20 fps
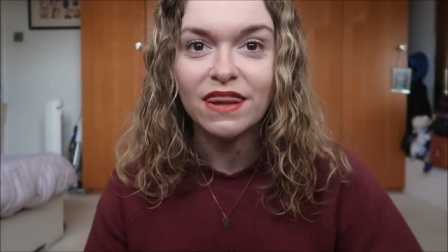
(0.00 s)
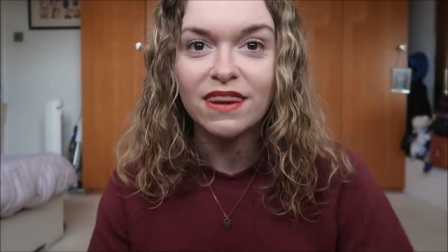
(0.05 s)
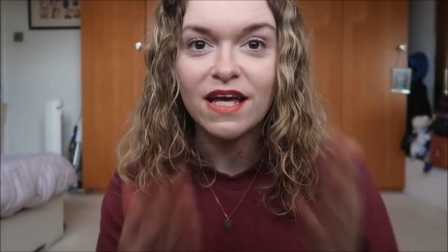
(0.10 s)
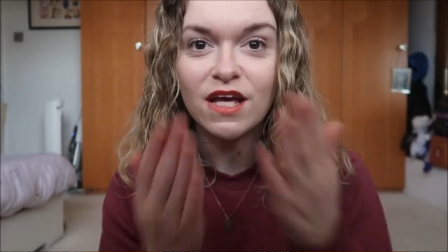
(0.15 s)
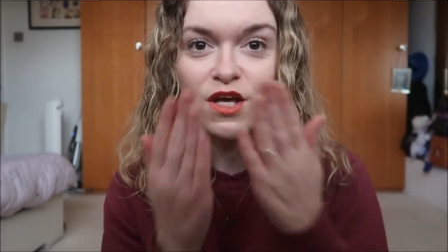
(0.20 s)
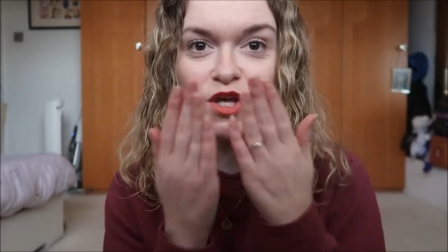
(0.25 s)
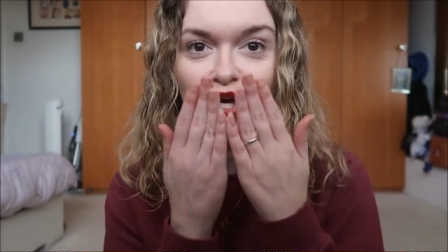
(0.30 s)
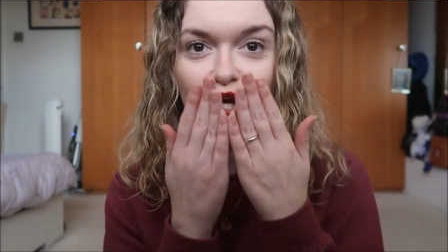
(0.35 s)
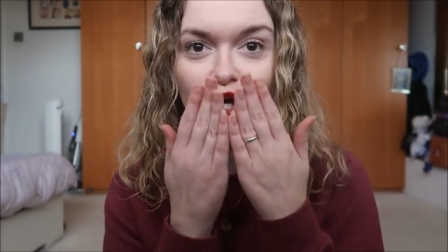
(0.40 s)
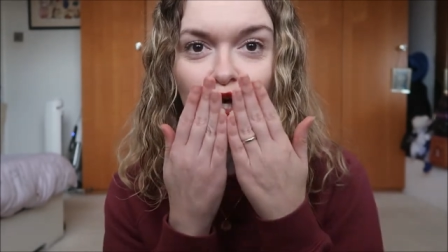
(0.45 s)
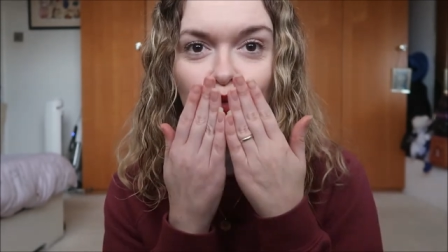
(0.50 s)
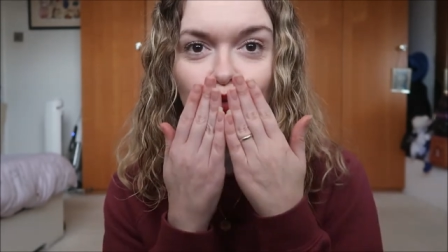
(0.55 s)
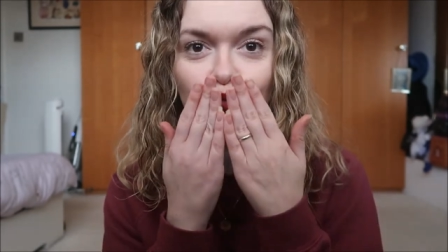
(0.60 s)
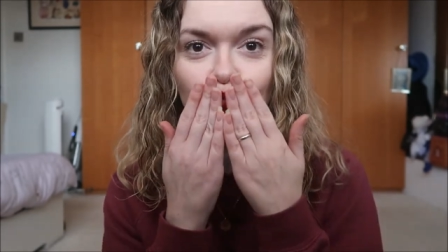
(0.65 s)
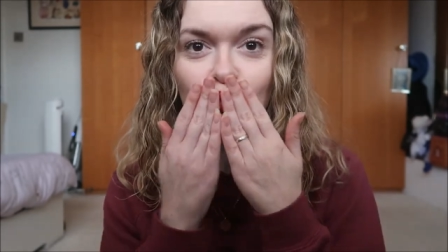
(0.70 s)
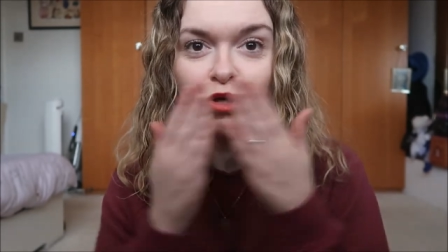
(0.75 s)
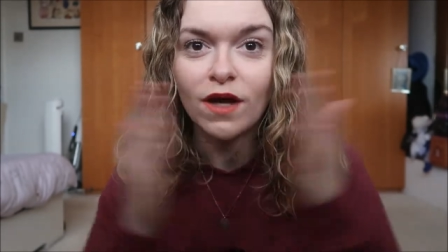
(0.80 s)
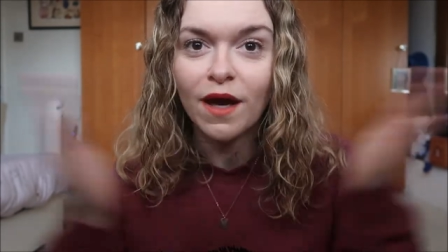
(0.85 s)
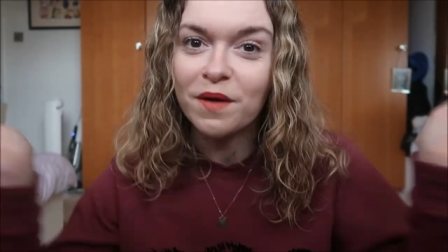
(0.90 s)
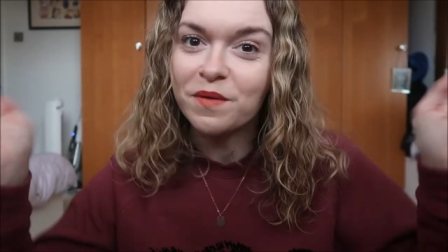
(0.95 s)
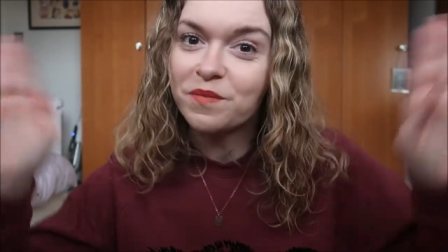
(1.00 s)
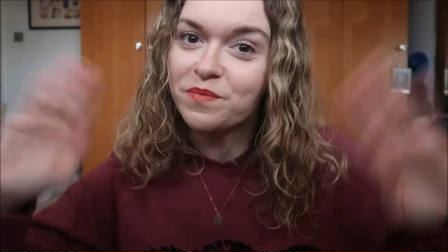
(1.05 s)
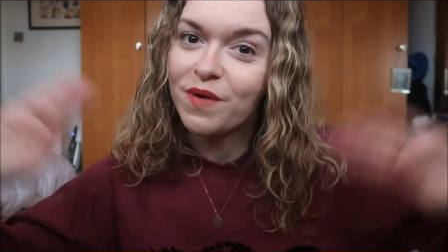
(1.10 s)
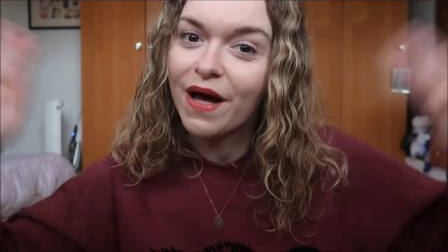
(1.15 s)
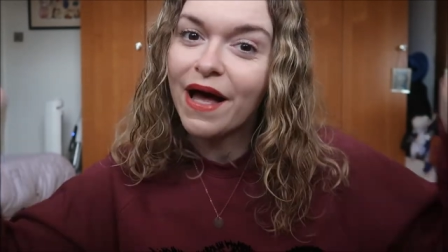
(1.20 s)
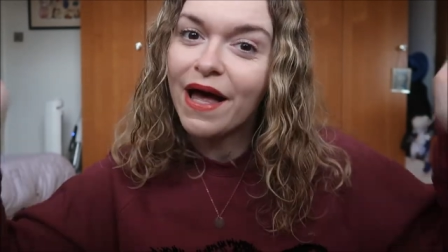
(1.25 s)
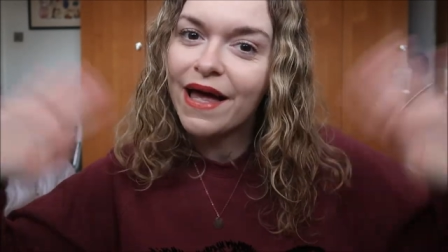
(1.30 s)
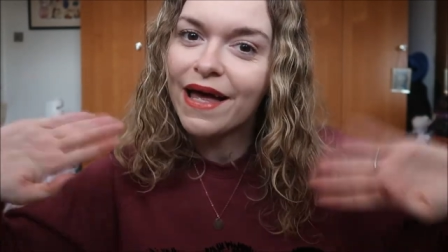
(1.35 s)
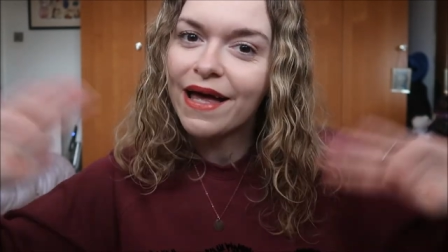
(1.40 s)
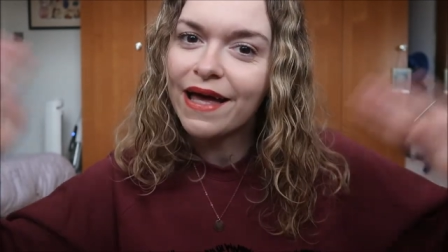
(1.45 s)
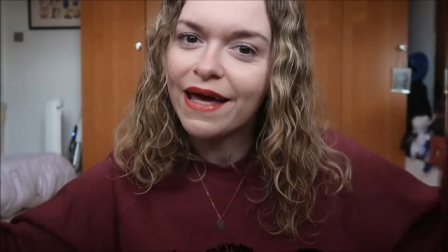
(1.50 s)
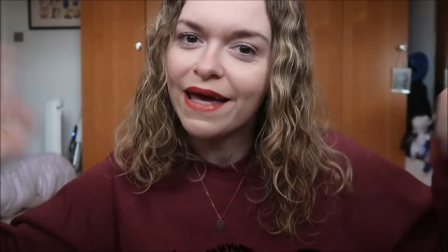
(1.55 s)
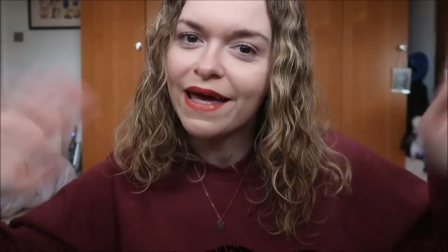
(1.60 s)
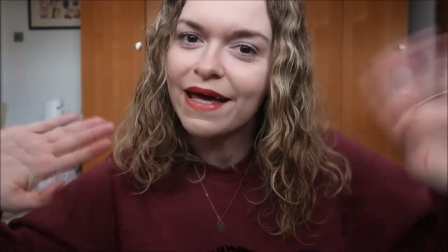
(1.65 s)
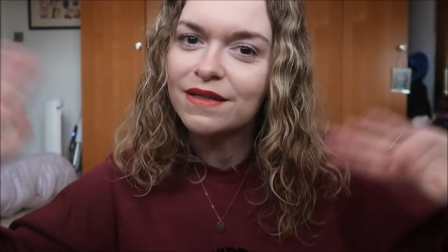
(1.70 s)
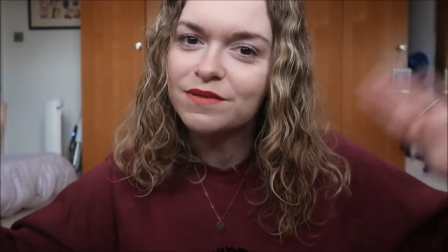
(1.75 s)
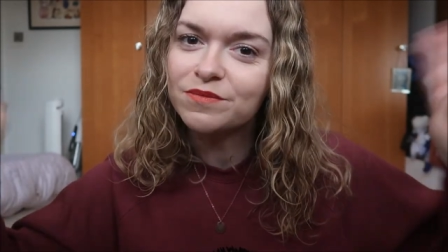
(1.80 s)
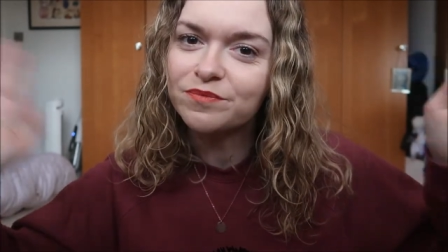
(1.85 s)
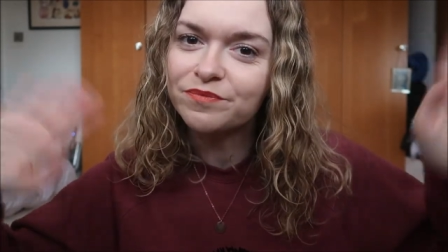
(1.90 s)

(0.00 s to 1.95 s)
Thank you. Bye.